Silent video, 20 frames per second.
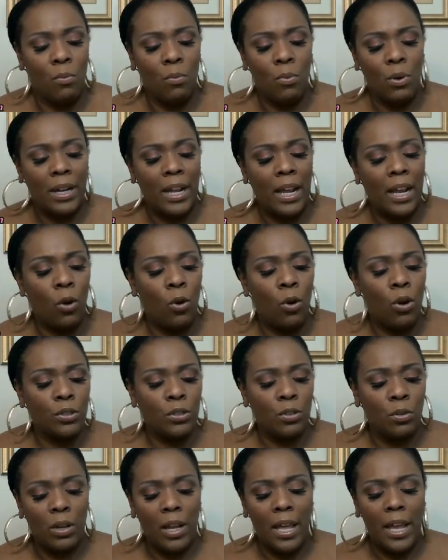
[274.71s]
What I
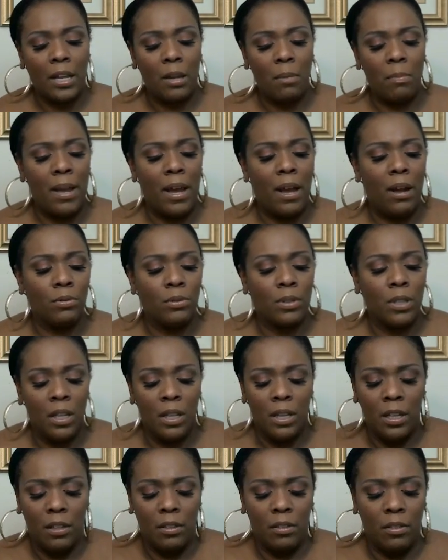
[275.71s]
also like about
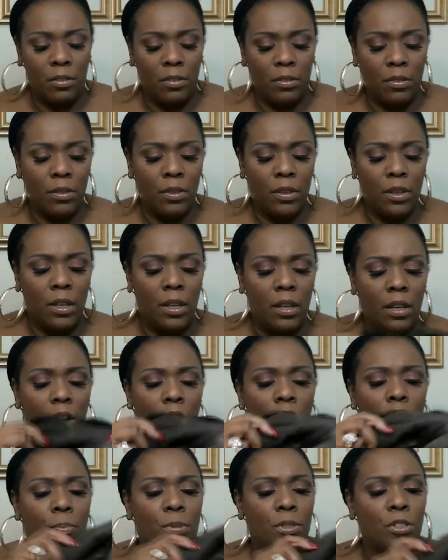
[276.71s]
the
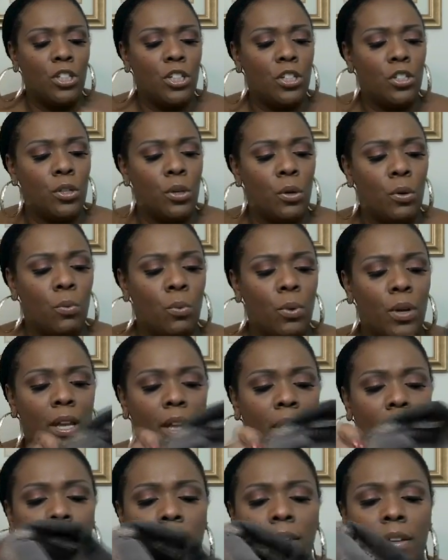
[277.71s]
RPG show
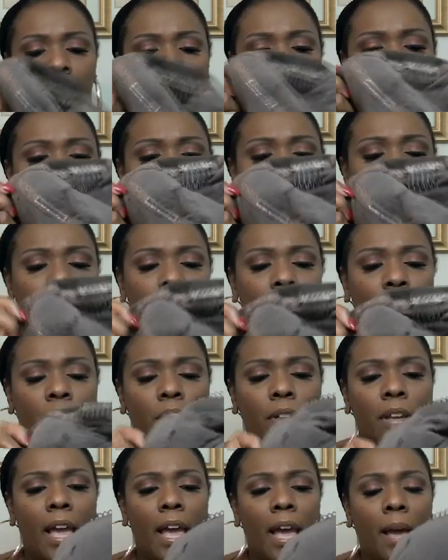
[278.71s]
wig, the
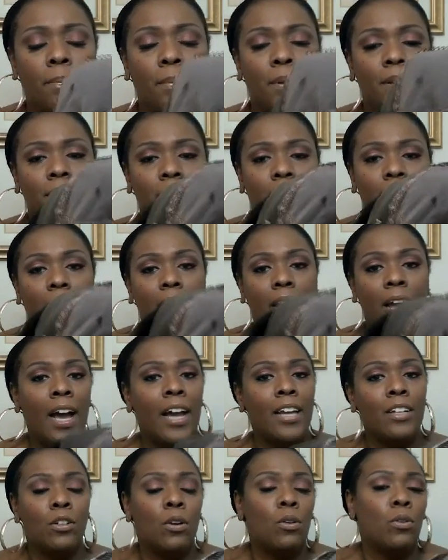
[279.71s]
inner cap, is that
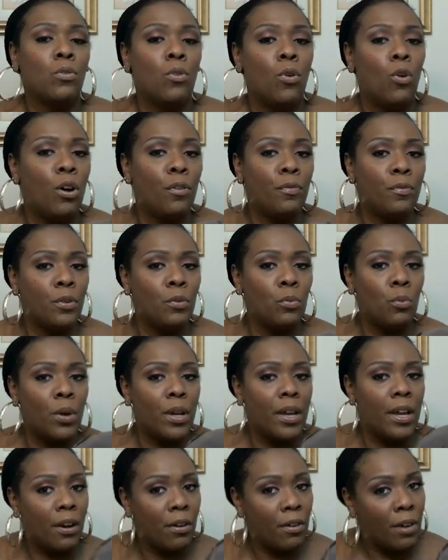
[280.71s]
I don't often
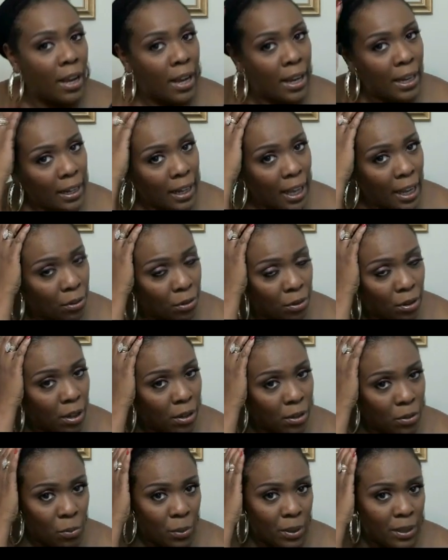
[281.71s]
wear a lighter
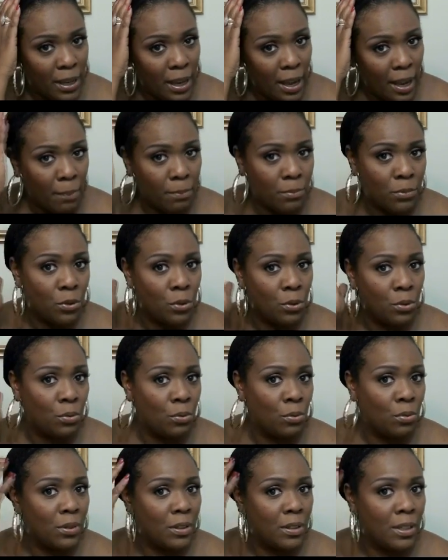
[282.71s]
colored wig cap
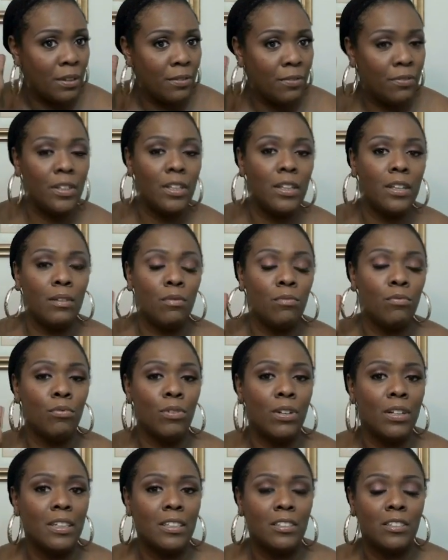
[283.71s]
to give the
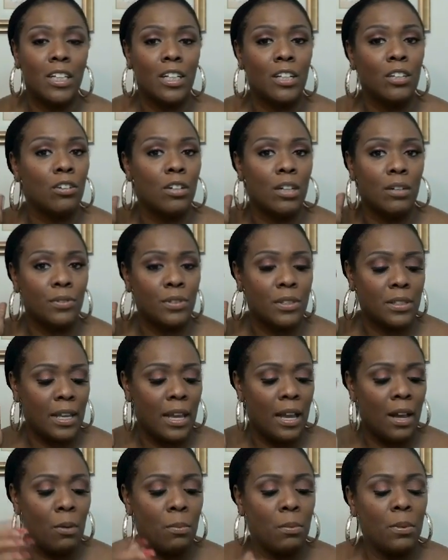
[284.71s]
realistic look of a
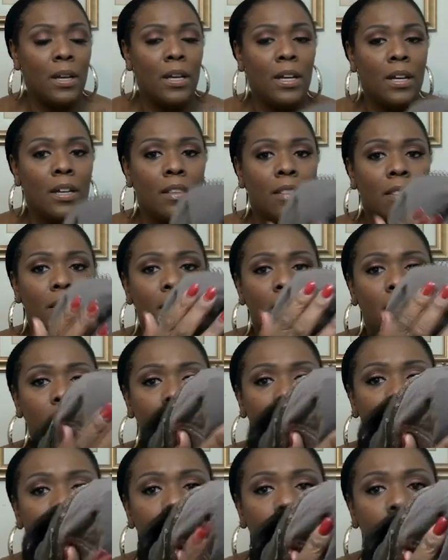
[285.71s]
scalp.
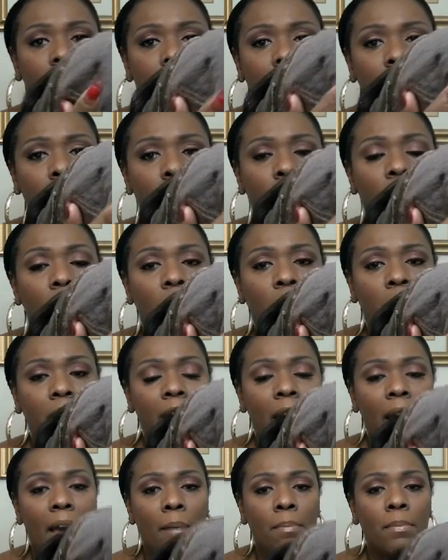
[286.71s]
This, this color
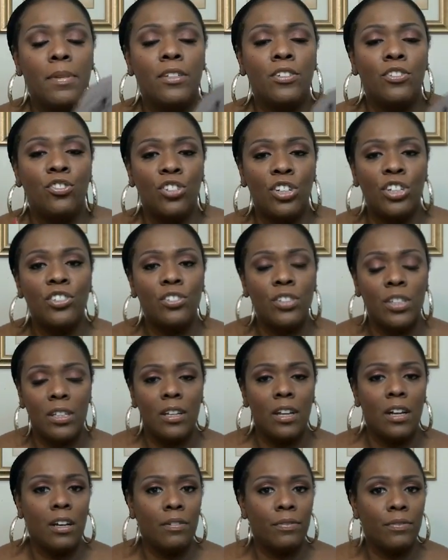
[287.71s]
cap is just
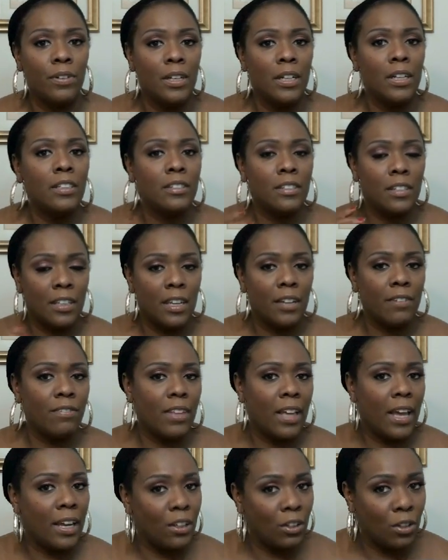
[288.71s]
enough to
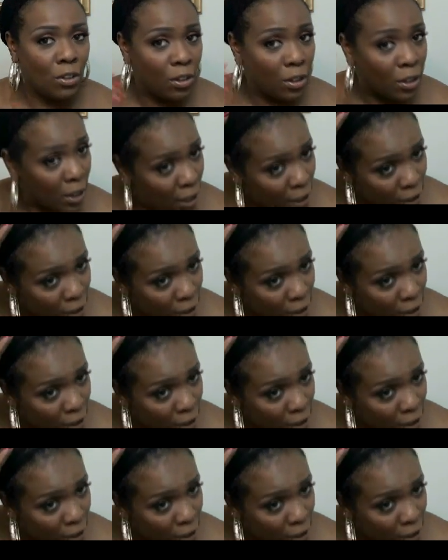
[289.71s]
give that look.